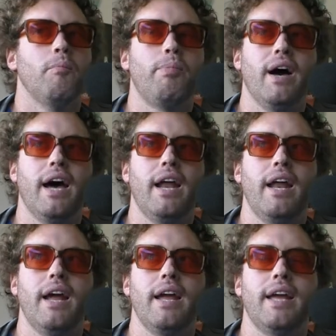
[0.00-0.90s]

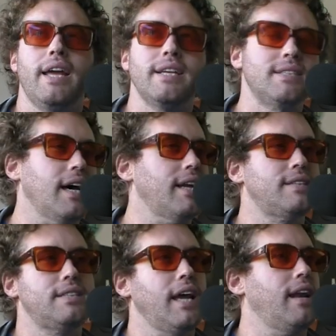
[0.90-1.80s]
But he's not a
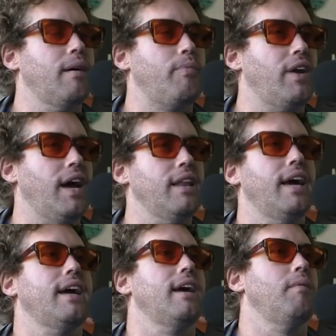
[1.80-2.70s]
stand-up that I,
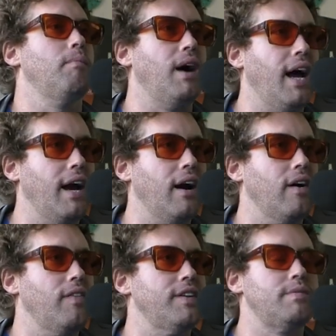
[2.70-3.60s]
like,
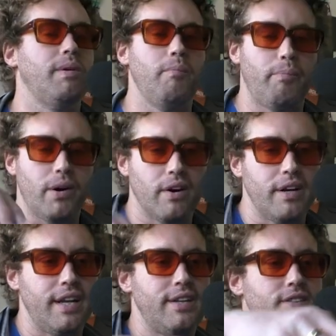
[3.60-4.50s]
admire, that's been
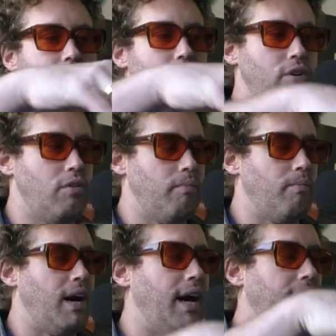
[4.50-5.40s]
burned into
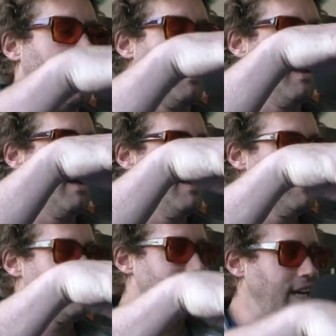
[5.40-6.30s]
my
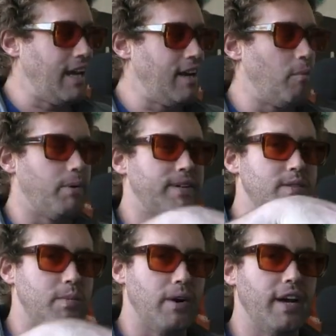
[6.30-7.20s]
stand-up
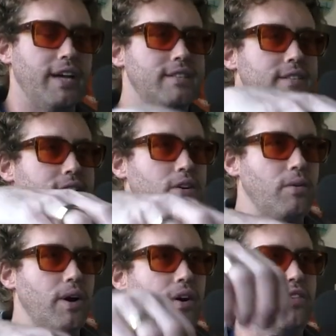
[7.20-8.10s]
experience and
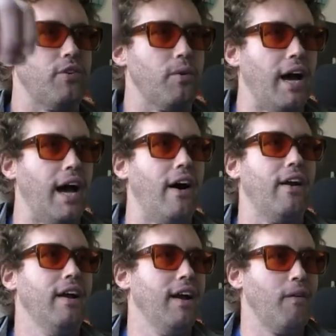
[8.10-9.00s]
career
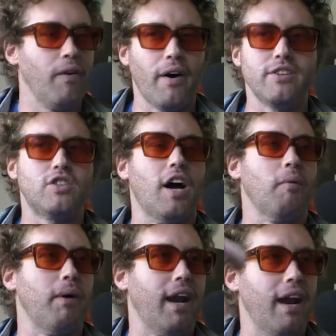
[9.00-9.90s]
throughout. We always
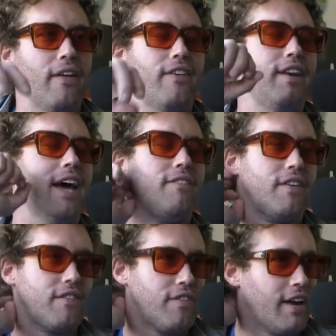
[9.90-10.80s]
talk about it. I'll
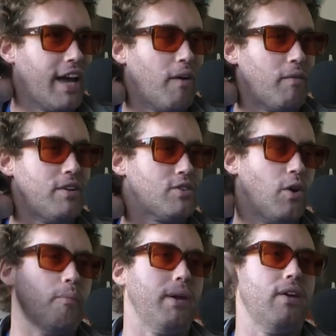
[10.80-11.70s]
never forget when you
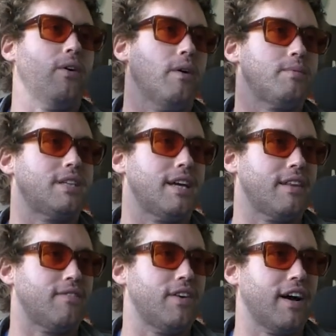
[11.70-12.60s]
told Pete Holmes to
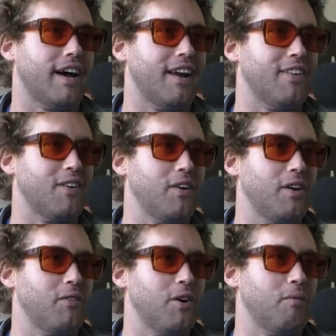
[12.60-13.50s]
get the fuck out of the
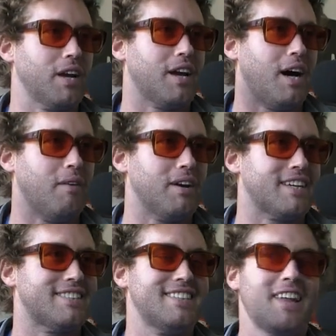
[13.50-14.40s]
green room at comics.